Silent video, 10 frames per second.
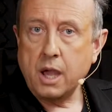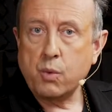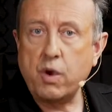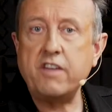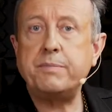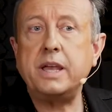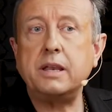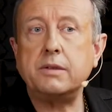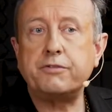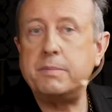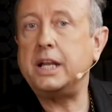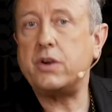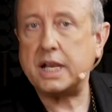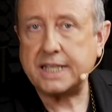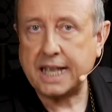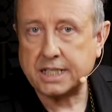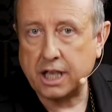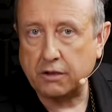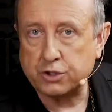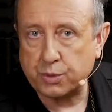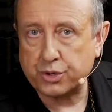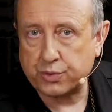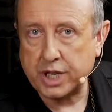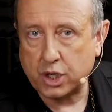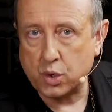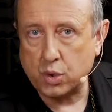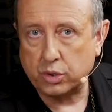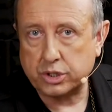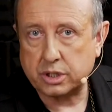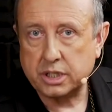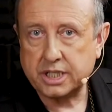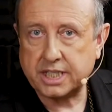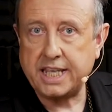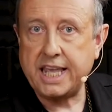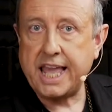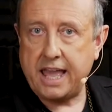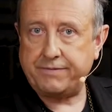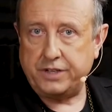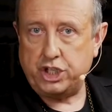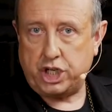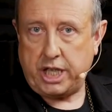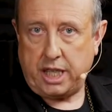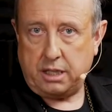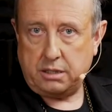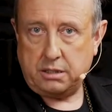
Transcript: we've been familiarizing ourselves with three chords: C, F, and G.